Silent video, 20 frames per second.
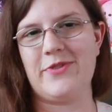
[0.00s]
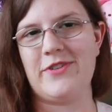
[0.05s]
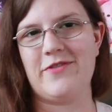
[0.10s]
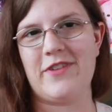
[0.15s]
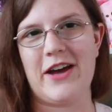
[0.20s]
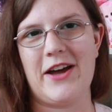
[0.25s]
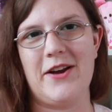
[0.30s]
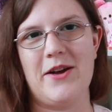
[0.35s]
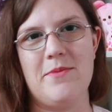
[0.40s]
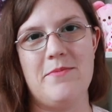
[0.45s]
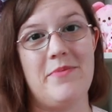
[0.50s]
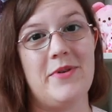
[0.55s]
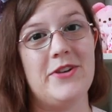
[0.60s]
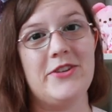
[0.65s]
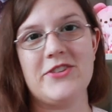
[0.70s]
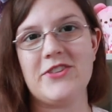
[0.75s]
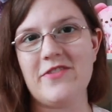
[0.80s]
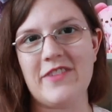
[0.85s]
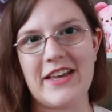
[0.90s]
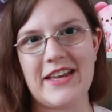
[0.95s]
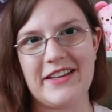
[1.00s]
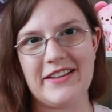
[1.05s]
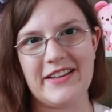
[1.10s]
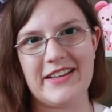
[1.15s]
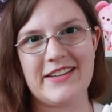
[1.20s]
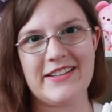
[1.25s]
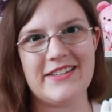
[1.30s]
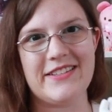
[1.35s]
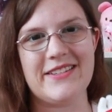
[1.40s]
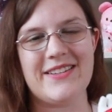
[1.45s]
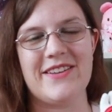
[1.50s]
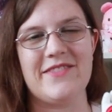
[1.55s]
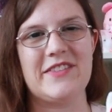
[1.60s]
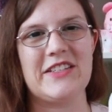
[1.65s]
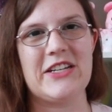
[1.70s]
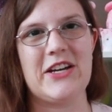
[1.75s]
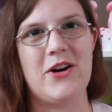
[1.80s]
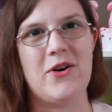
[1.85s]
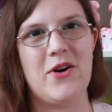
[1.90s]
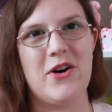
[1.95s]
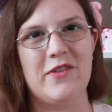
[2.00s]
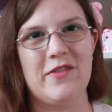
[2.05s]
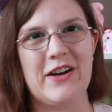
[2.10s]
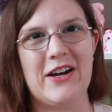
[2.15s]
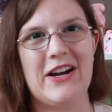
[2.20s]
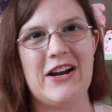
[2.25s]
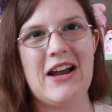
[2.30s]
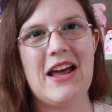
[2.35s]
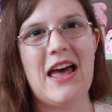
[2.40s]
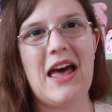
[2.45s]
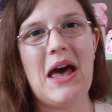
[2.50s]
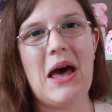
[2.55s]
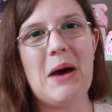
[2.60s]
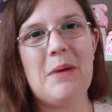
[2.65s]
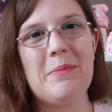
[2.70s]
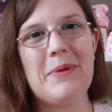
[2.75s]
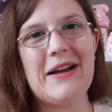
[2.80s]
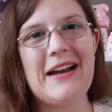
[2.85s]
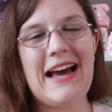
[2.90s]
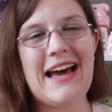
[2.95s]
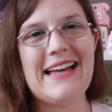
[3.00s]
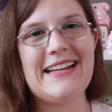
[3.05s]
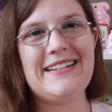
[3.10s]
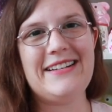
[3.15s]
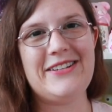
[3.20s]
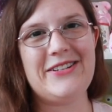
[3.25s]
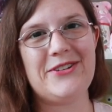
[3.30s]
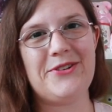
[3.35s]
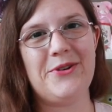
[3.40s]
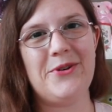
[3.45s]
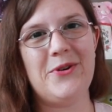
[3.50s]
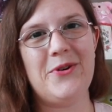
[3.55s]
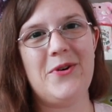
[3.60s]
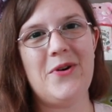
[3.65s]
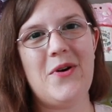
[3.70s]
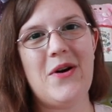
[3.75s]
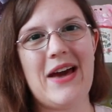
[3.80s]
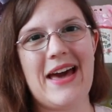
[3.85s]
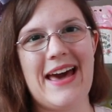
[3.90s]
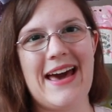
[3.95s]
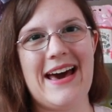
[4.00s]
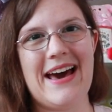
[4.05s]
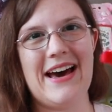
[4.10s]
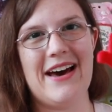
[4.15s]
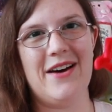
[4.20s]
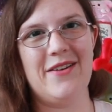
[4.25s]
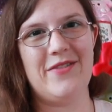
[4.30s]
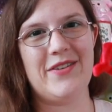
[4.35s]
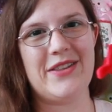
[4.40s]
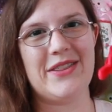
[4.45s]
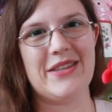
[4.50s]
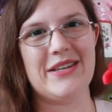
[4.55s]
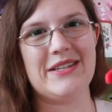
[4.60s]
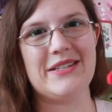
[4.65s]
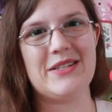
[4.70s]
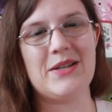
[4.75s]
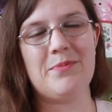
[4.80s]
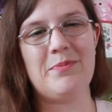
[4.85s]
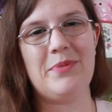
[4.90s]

We've got a bunch of alien stuff to go over, but I do have this